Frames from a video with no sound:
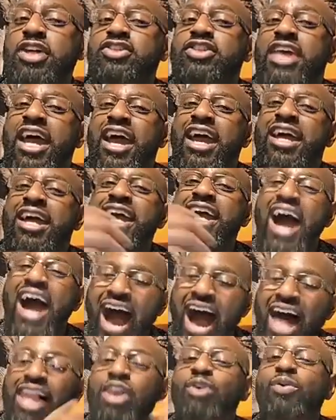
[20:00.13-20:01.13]
this,
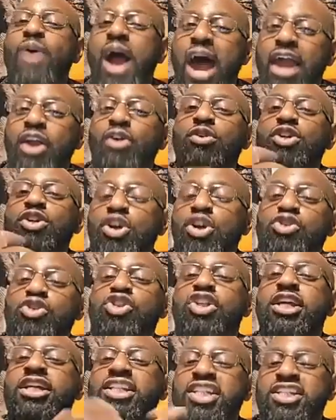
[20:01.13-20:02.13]
Colorado usually